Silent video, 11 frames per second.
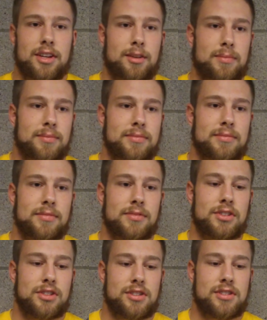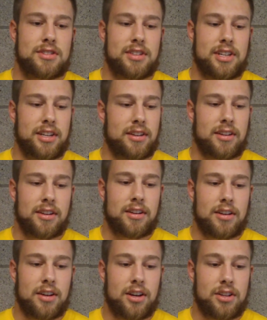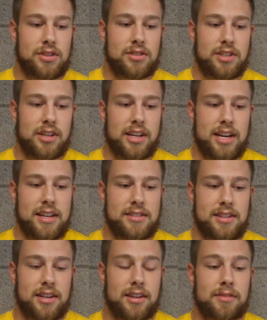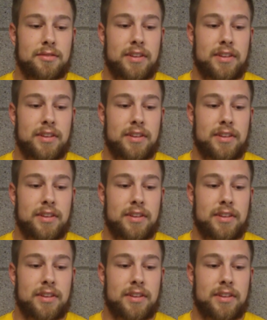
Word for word: Um, just to see all those young guys uh,